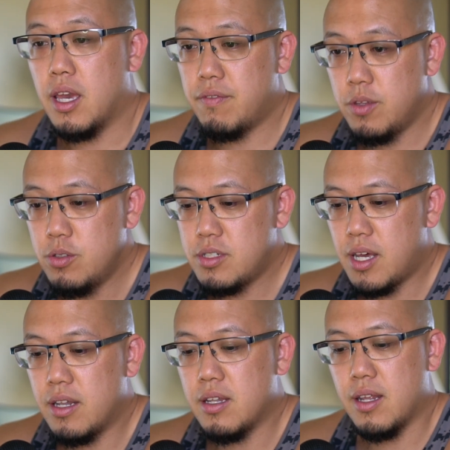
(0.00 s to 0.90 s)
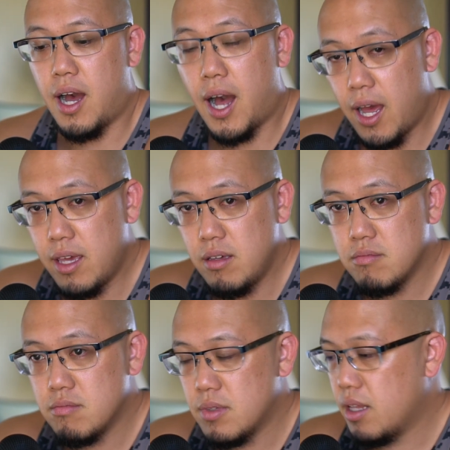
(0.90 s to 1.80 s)
If you said
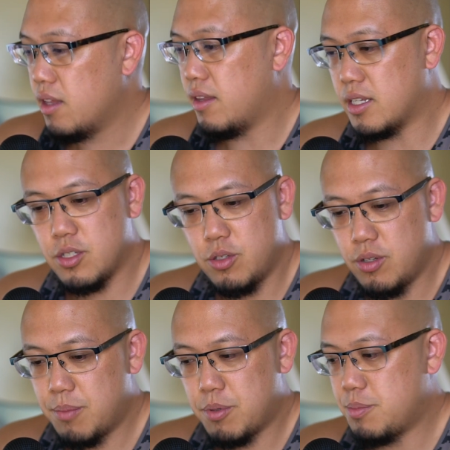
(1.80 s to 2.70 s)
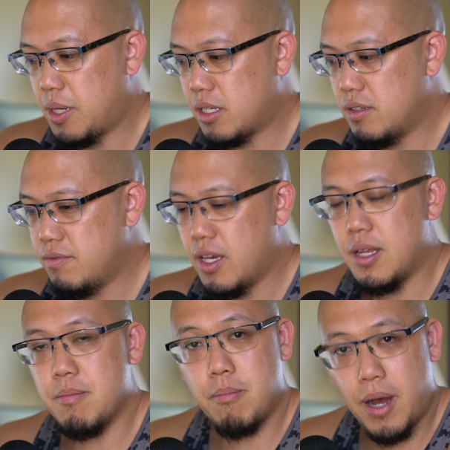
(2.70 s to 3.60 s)
high, that's a unique perspective.
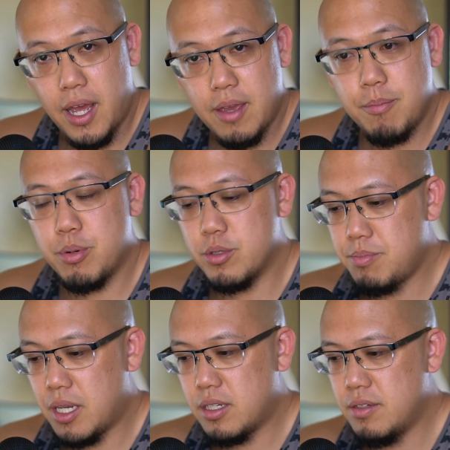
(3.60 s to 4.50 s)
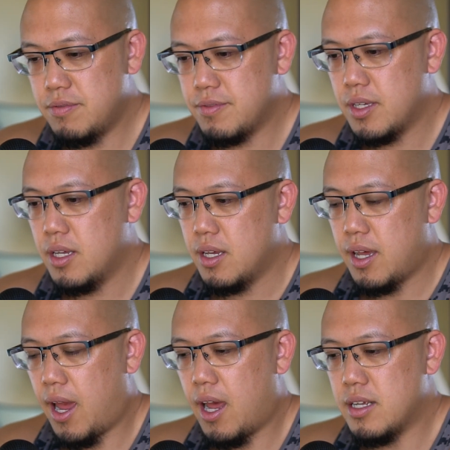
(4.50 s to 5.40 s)
In my perspective,
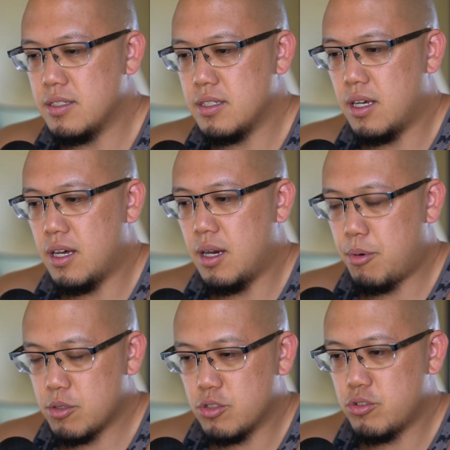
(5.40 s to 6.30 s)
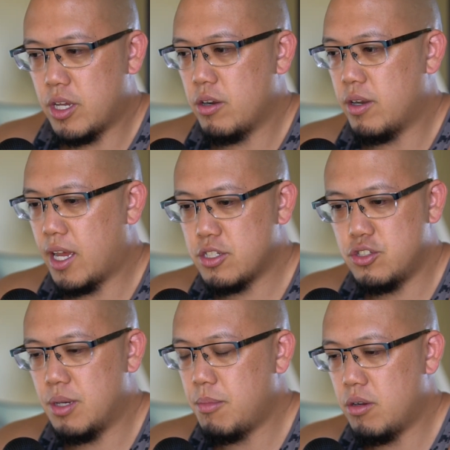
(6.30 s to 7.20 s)
as a personal trainer and
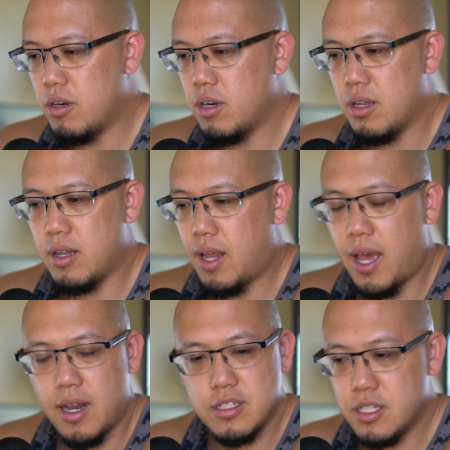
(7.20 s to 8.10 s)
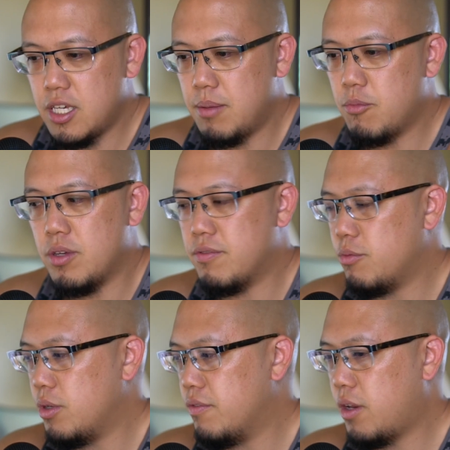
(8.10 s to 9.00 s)
ex-gym owner, and I had a team,
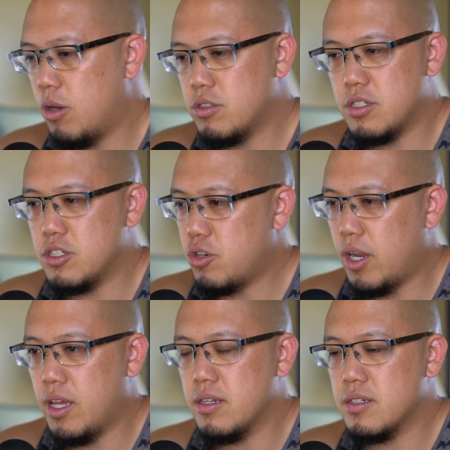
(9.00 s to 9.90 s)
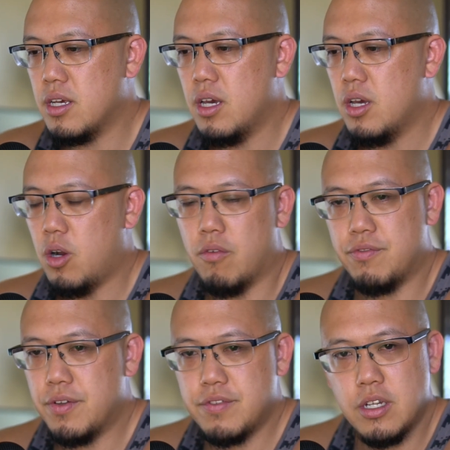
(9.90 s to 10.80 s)
we've coached and trained
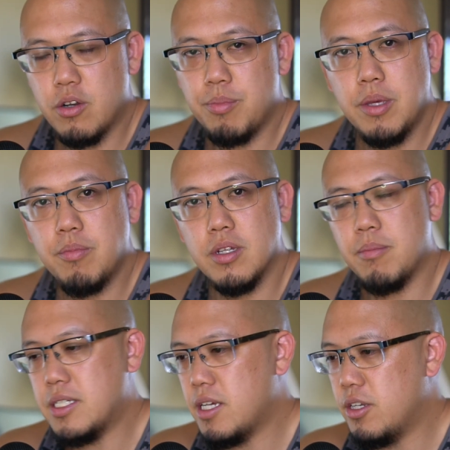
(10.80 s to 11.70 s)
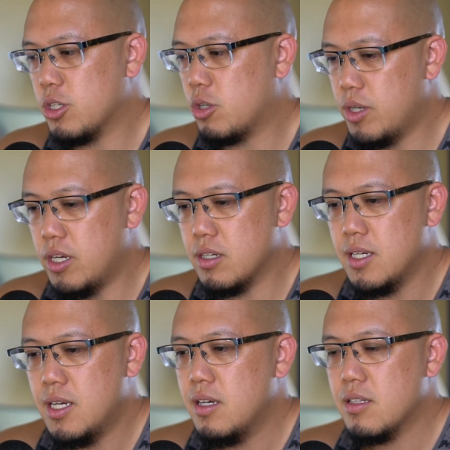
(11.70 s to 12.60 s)
over 1,500 people in my 10-year
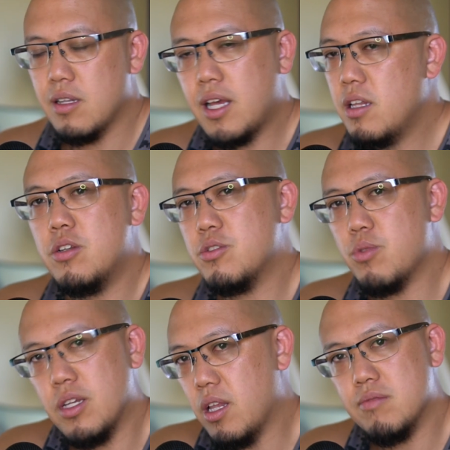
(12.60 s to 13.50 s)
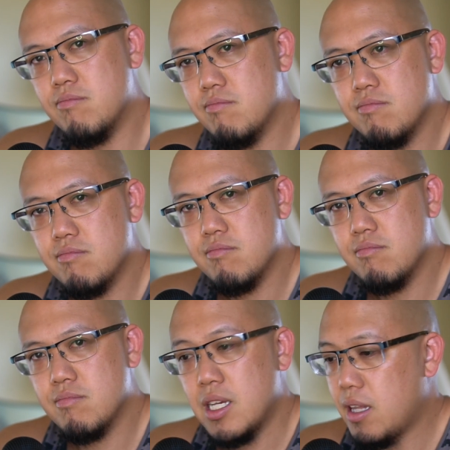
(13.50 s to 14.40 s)
career, the likelihood is really low.
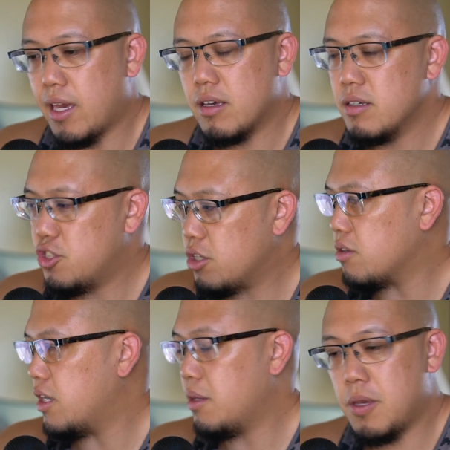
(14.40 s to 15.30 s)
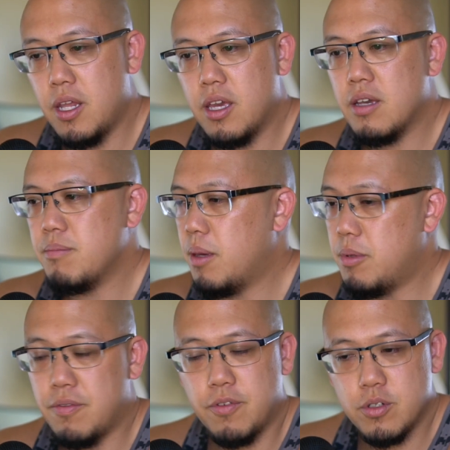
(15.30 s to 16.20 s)
Like, sure, in the beginning,
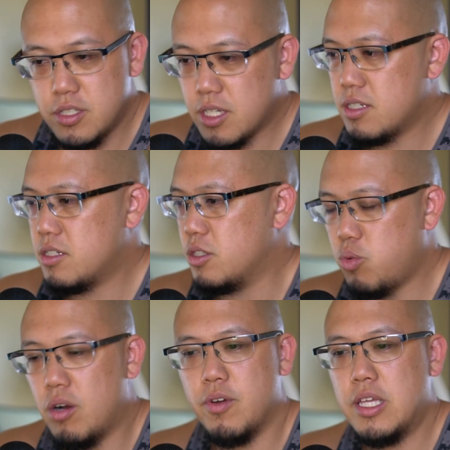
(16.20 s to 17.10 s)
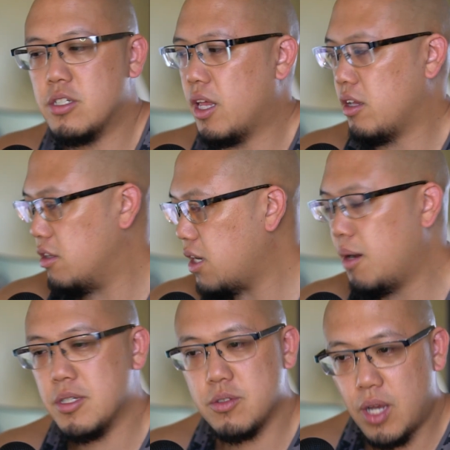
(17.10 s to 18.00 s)
maybe the first 6 to 12 weeks, you're like, look
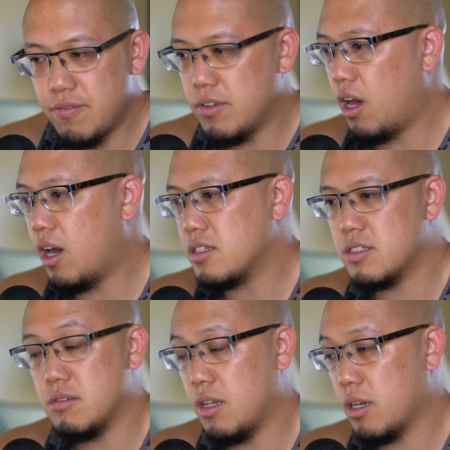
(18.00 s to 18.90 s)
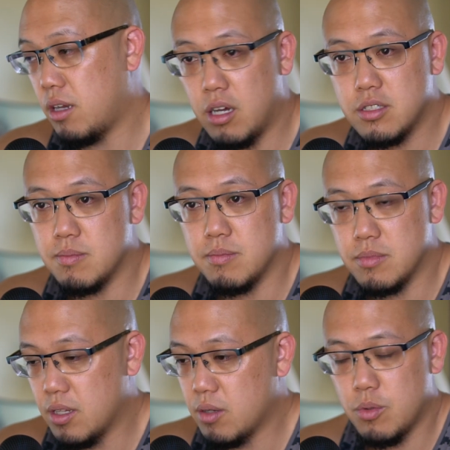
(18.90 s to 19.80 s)
how much I've lost. And you're like,
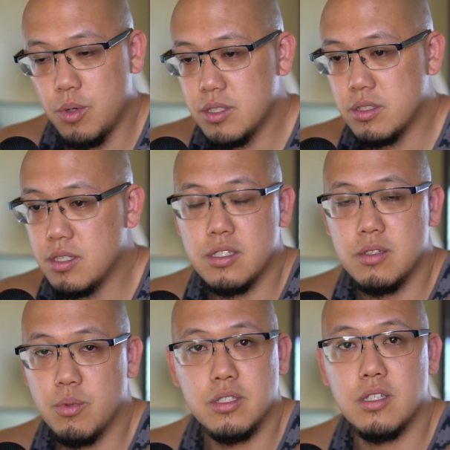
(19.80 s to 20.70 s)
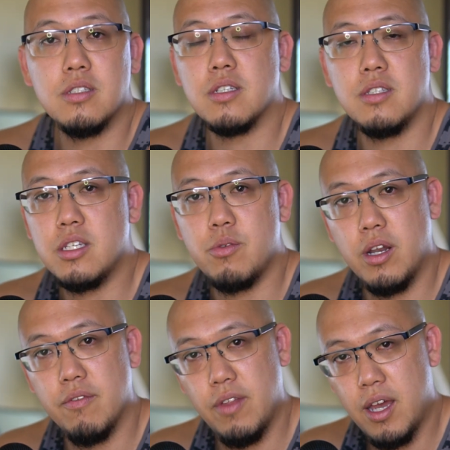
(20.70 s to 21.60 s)
awesome. Like, well, what's the
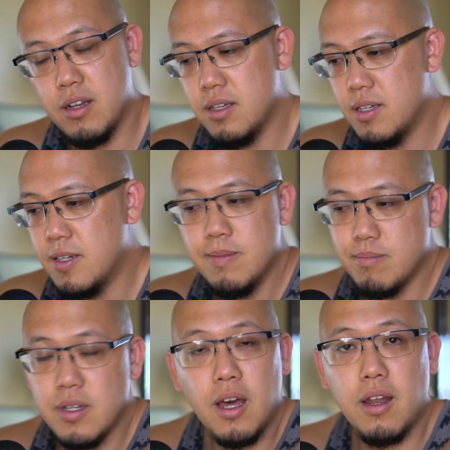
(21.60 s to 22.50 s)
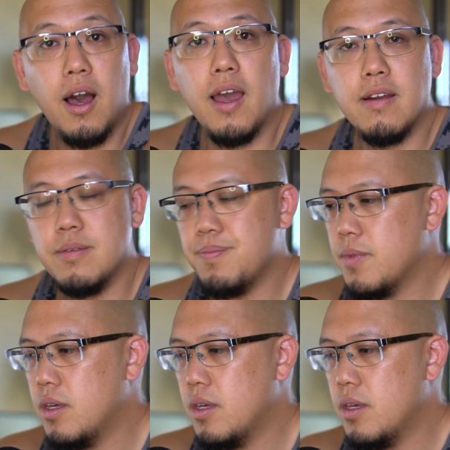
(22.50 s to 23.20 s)
success rate of that? Not high.